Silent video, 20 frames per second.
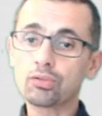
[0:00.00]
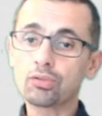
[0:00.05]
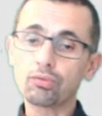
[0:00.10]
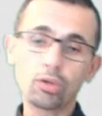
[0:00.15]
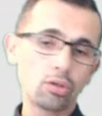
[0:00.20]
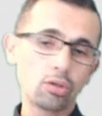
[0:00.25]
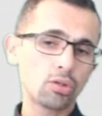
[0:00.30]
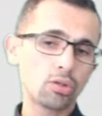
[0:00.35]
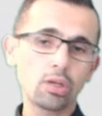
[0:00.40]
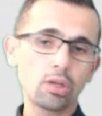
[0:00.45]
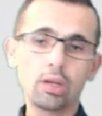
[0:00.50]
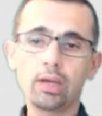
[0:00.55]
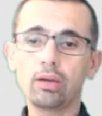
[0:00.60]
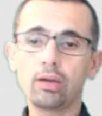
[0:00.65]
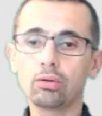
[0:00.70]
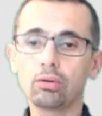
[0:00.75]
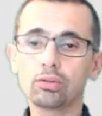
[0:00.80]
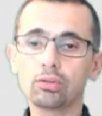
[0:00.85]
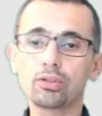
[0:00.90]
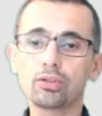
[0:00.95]
we usually
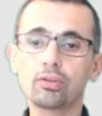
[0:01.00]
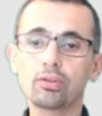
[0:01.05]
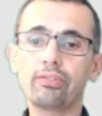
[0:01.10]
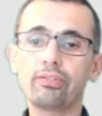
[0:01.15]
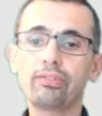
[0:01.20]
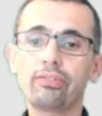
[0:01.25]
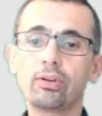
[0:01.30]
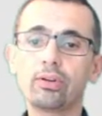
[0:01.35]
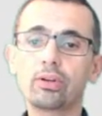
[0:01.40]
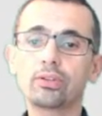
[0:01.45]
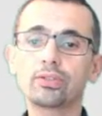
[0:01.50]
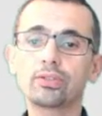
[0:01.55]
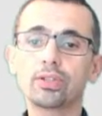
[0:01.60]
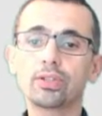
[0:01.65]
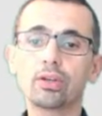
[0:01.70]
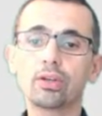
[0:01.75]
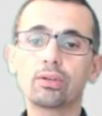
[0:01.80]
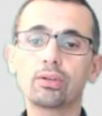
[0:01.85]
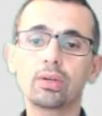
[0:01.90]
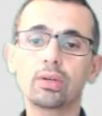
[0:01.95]
also refers
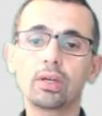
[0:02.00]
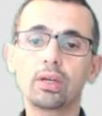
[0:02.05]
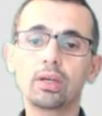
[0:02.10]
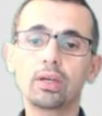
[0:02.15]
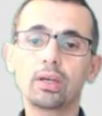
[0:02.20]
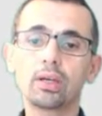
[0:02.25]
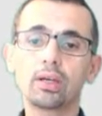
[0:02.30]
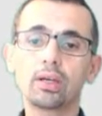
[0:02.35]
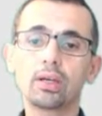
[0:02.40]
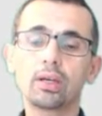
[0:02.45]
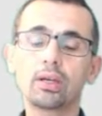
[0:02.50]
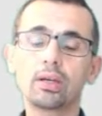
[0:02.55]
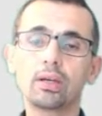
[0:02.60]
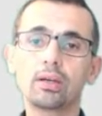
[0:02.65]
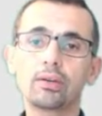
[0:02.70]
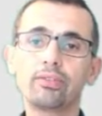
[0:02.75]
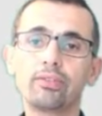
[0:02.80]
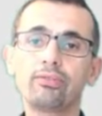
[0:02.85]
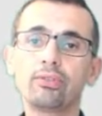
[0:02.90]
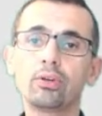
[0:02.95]

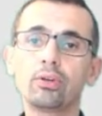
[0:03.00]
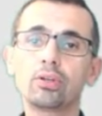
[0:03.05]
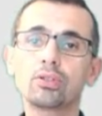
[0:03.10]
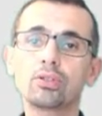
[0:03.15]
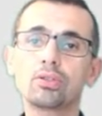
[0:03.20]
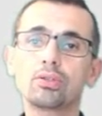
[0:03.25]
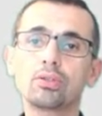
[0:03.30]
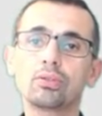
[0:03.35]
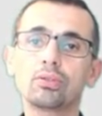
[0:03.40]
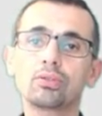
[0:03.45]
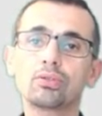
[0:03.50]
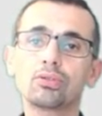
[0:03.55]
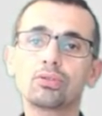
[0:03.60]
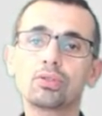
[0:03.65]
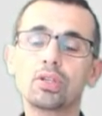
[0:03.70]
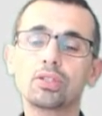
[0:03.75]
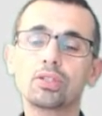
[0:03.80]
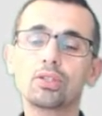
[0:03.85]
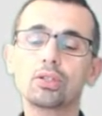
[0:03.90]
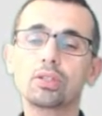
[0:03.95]
to
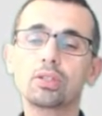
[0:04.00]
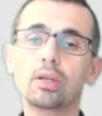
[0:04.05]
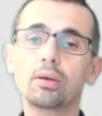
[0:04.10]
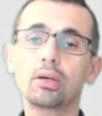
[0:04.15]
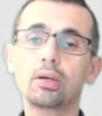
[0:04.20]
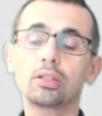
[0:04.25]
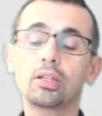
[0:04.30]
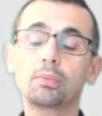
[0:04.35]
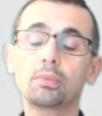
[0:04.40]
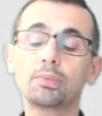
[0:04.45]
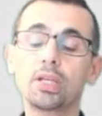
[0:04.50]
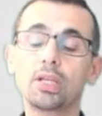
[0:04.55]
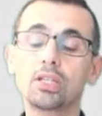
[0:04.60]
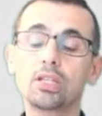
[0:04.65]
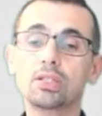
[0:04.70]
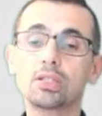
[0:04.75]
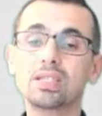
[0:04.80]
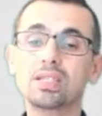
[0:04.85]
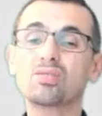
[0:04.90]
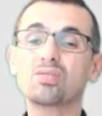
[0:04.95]
such as
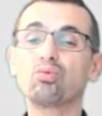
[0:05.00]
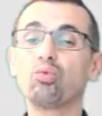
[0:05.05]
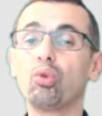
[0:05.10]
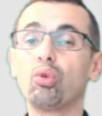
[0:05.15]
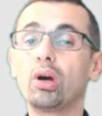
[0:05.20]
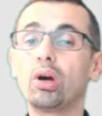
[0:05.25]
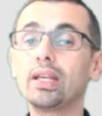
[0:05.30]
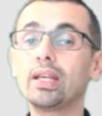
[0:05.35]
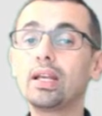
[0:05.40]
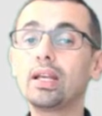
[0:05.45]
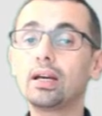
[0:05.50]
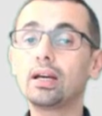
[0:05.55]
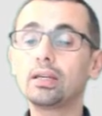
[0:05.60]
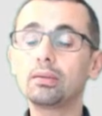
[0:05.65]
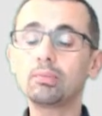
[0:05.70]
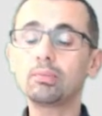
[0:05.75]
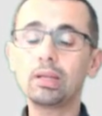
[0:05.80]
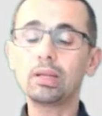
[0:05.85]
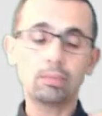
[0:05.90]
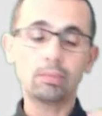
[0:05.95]
adaptations as vanilla
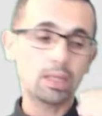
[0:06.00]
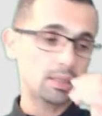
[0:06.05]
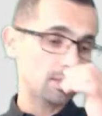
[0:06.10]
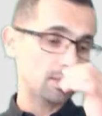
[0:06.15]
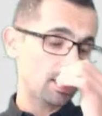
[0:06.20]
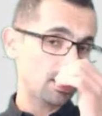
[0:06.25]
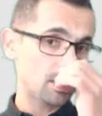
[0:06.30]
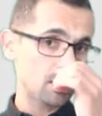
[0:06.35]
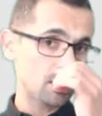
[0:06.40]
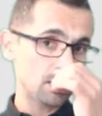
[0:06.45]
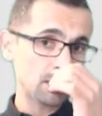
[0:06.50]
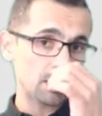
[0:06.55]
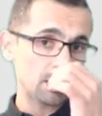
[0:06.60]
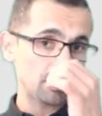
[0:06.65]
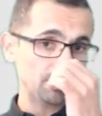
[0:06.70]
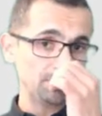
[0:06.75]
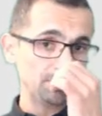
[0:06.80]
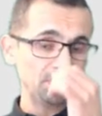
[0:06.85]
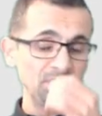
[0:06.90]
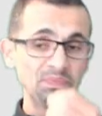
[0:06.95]
implementations.
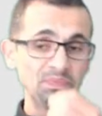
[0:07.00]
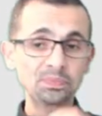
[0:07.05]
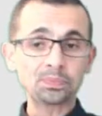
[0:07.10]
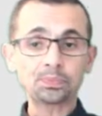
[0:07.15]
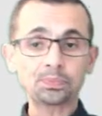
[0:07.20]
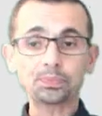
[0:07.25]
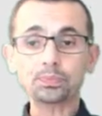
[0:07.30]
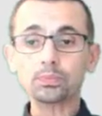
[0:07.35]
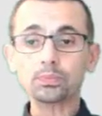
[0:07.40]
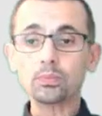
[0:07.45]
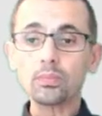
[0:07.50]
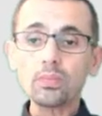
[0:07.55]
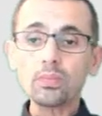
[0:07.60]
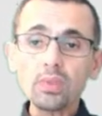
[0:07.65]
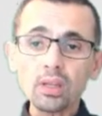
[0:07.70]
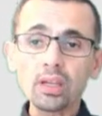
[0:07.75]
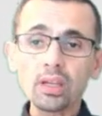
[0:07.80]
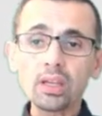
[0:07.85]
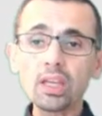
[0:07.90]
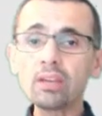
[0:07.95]

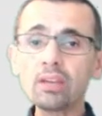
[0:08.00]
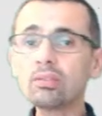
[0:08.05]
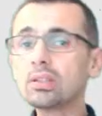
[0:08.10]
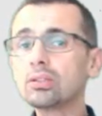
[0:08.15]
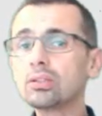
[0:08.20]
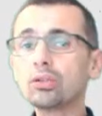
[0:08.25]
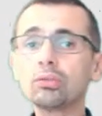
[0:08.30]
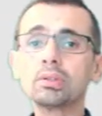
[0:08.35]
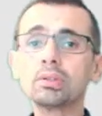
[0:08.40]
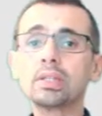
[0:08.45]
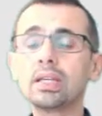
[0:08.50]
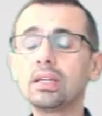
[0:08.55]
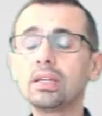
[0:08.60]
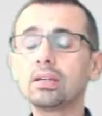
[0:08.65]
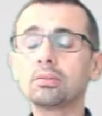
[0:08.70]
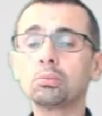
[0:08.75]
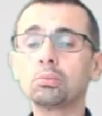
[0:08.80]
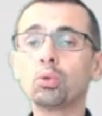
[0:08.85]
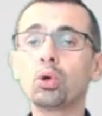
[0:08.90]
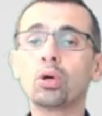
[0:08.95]
Even you would
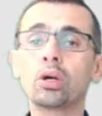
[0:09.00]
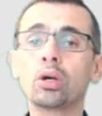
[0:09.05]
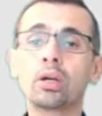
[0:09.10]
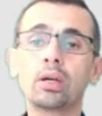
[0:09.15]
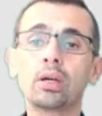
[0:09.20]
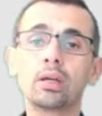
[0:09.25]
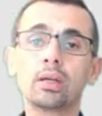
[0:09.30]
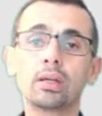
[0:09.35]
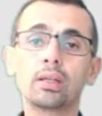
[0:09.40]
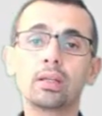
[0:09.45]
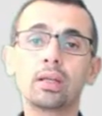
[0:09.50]
hear more